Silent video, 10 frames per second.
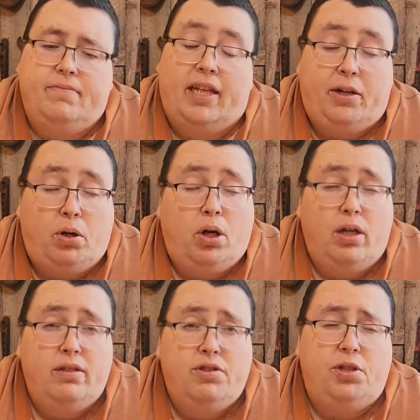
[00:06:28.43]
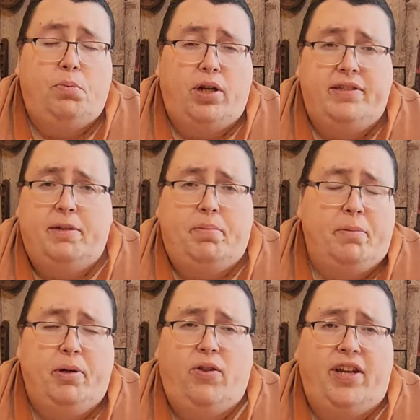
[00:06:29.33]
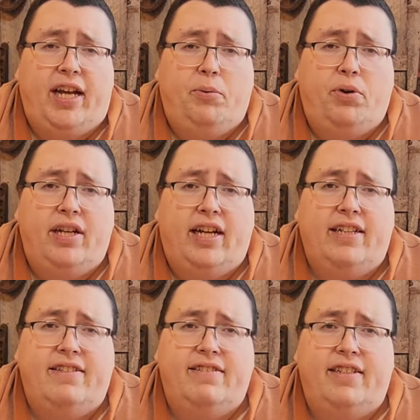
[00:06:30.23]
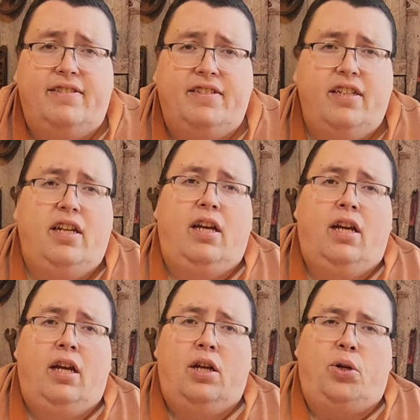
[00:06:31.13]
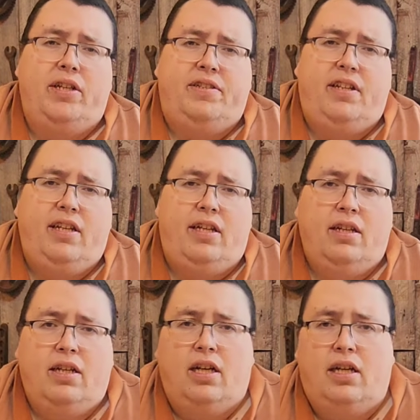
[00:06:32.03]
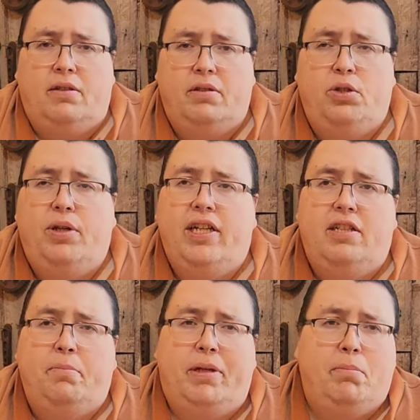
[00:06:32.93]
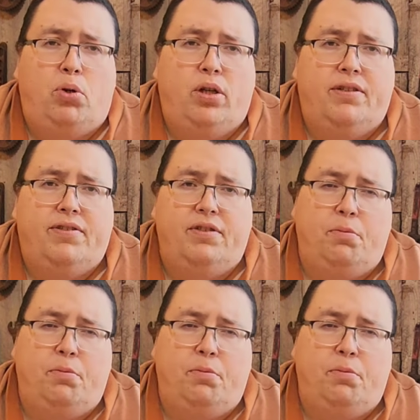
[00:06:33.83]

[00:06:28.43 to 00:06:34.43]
later on, she wakes up in the middle of the night one night and says, "Christy, you need to meet Brooks.